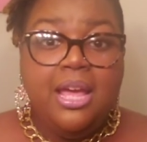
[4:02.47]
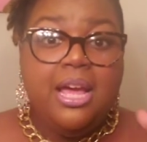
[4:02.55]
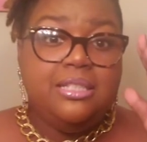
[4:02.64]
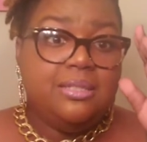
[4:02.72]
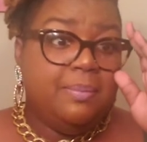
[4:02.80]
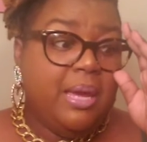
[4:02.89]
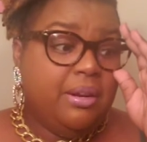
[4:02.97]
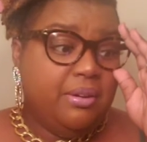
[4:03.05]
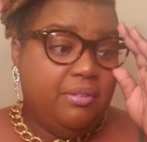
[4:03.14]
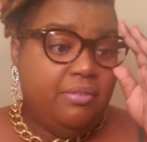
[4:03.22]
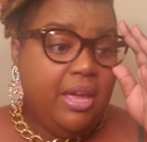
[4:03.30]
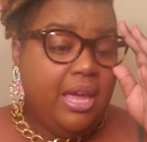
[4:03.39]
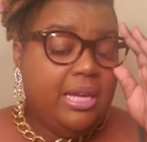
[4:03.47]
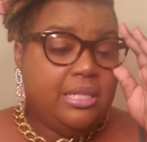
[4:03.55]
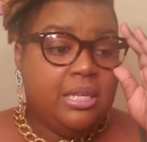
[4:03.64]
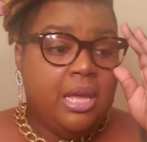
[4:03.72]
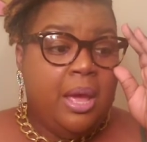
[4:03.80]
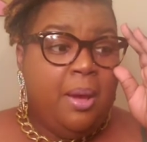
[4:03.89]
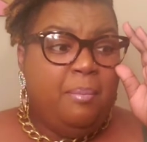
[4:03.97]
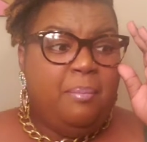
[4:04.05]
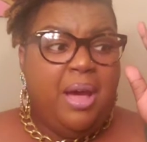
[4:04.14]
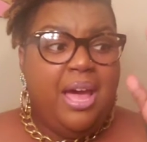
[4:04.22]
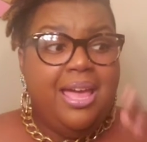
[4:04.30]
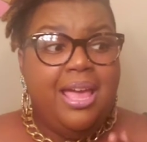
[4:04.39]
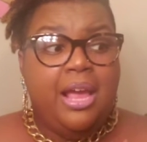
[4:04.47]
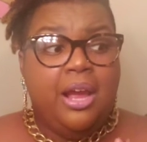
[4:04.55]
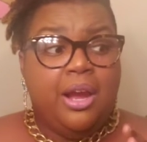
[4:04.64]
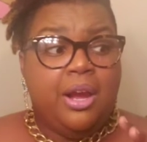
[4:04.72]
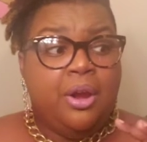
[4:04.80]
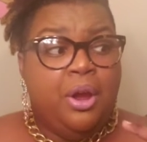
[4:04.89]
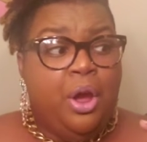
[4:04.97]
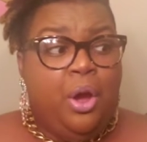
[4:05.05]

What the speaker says: As a matter of fact, my hair